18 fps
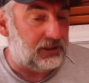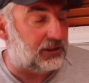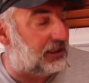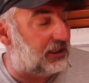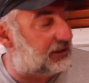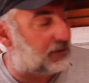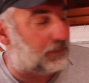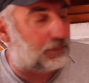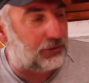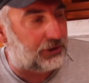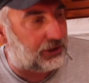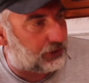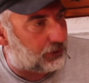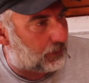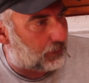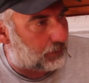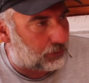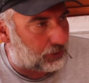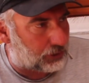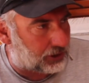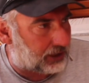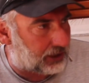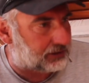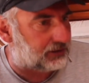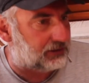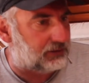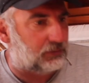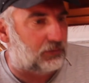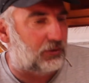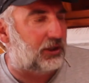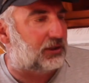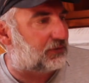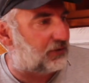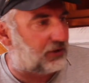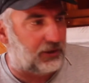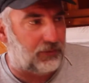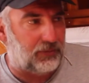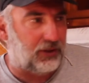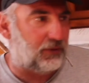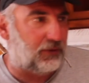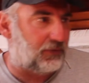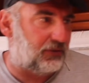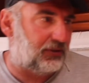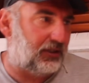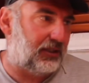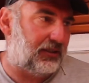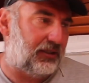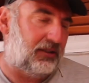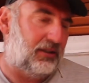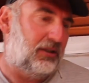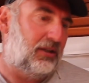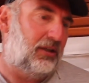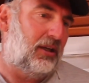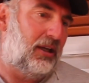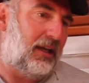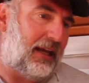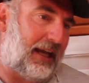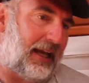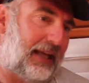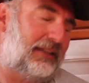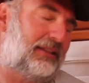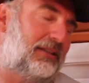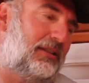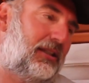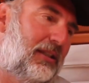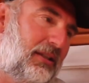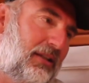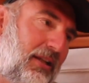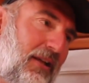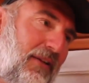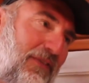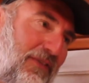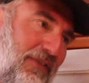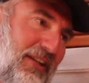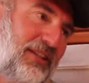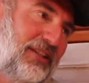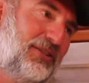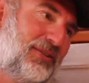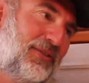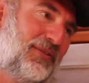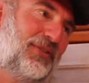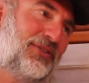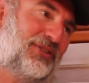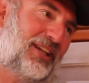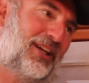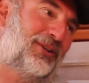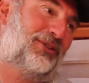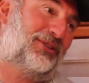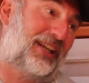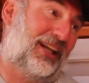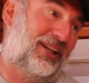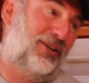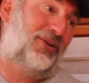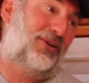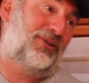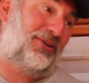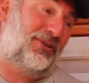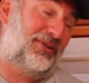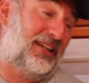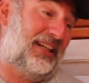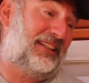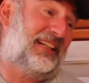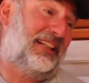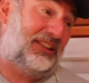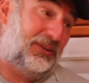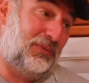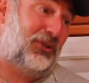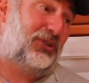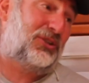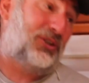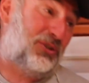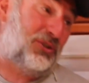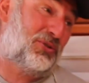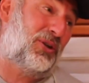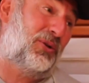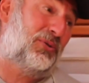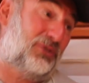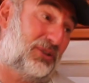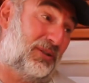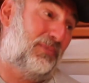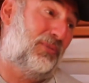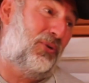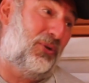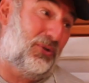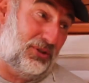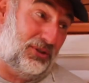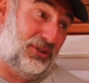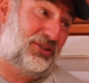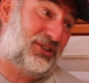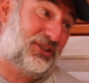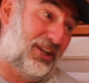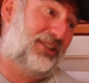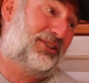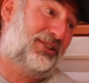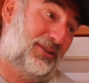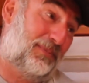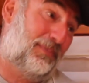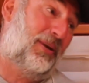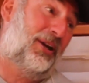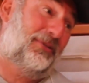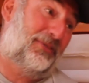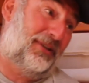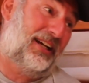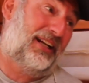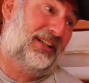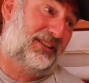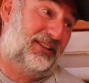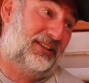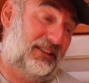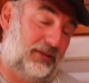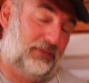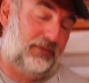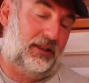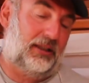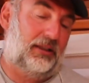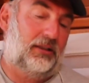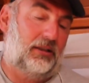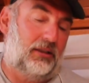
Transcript: It's a pretty good product. It works very well for that. As the luff lengths of the sails get longer, and that's actually what controls it more than the size of the boat, actually, in a way,